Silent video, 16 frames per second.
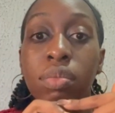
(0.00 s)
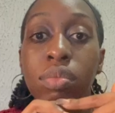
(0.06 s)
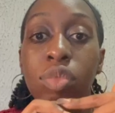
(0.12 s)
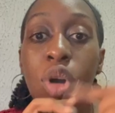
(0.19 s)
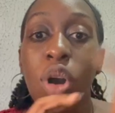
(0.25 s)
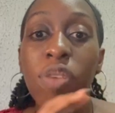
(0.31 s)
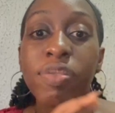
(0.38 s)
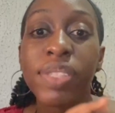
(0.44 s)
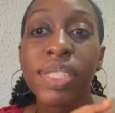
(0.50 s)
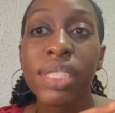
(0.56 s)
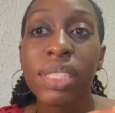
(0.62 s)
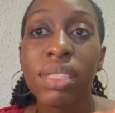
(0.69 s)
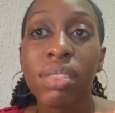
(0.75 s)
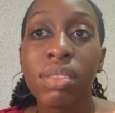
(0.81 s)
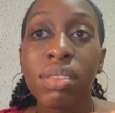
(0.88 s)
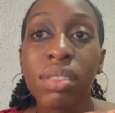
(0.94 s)

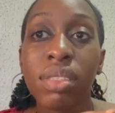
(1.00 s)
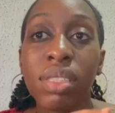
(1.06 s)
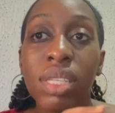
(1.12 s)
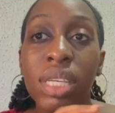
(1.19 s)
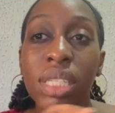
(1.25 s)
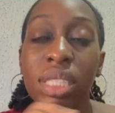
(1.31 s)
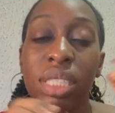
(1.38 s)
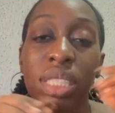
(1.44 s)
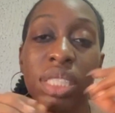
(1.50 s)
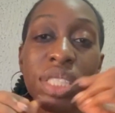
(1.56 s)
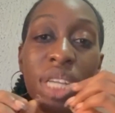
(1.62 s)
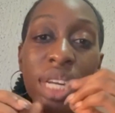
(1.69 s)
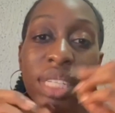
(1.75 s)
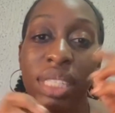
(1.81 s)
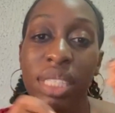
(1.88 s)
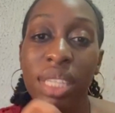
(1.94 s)
often in the
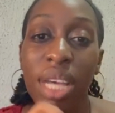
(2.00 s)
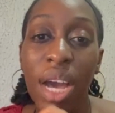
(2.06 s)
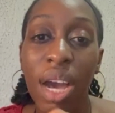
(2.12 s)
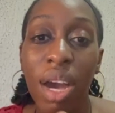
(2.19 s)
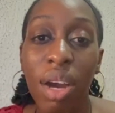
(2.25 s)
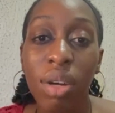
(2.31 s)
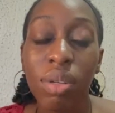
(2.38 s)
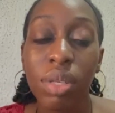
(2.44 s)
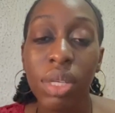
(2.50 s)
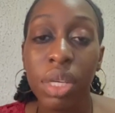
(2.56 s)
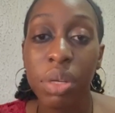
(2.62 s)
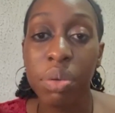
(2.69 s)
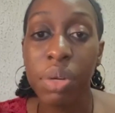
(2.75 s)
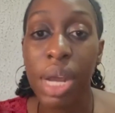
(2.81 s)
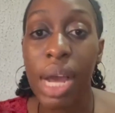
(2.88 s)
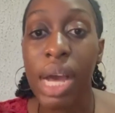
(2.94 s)
genital
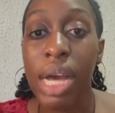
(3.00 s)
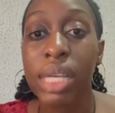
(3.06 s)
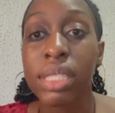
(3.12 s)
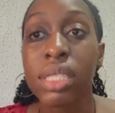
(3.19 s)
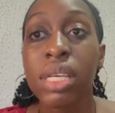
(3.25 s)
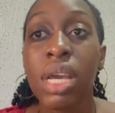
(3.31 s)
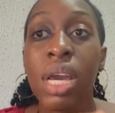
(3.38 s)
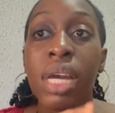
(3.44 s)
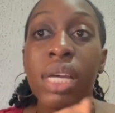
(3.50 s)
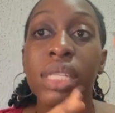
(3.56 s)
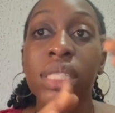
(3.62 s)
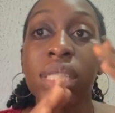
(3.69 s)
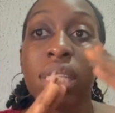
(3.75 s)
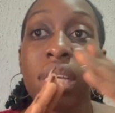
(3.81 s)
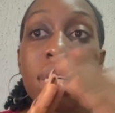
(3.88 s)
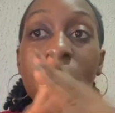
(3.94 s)
areas,
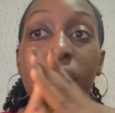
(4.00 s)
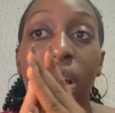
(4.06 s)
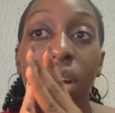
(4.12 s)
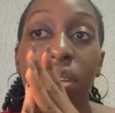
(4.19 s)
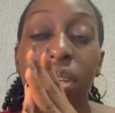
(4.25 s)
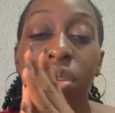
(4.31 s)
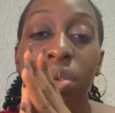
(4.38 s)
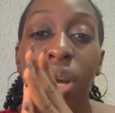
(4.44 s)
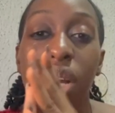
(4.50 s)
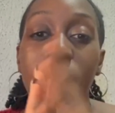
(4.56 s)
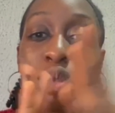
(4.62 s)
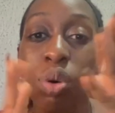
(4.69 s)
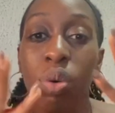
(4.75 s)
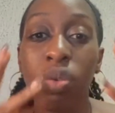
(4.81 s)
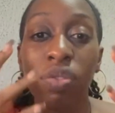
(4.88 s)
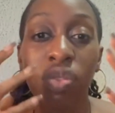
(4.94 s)
the anal areas,
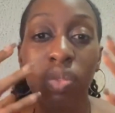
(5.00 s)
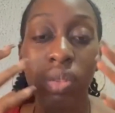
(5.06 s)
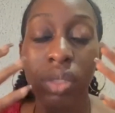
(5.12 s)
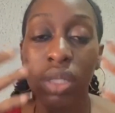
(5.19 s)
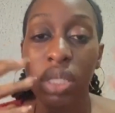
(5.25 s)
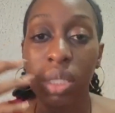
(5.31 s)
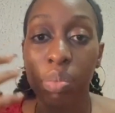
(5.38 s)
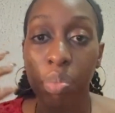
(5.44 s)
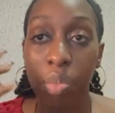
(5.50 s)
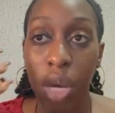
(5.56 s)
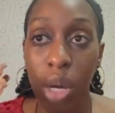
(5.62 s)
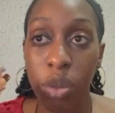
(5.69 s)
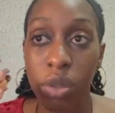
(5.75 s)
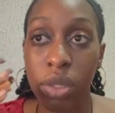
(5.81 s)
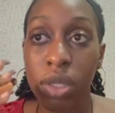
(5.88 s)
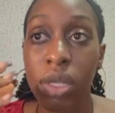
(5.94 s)
or even the
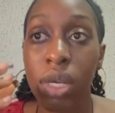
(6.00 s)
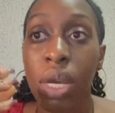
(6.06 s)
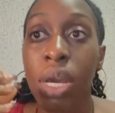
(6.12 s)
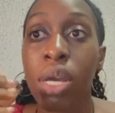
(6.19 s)
mouth.